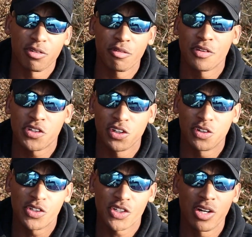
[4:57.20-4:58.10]
River fish are a
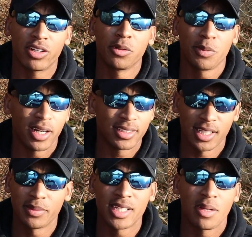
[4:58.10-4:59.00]
little stronger, but at the
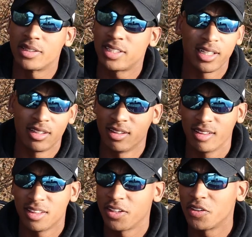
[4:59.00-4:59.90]
same time,
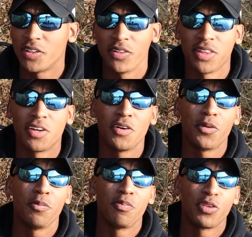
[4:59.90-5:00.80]

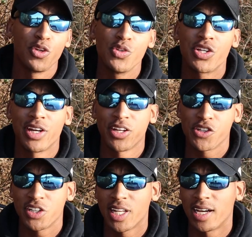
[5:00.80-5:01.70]
they'll use their
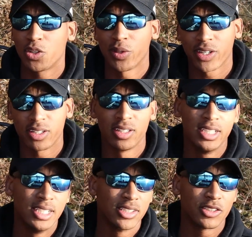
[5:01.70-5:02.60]
energy a lot quicker.
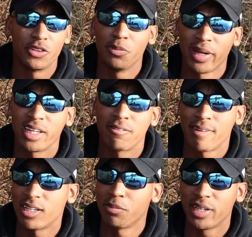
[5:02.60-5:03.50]
So you might get a
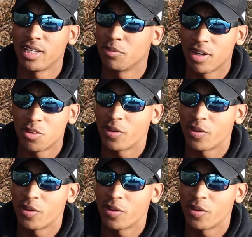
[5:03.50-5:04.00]
fight at the beginning, but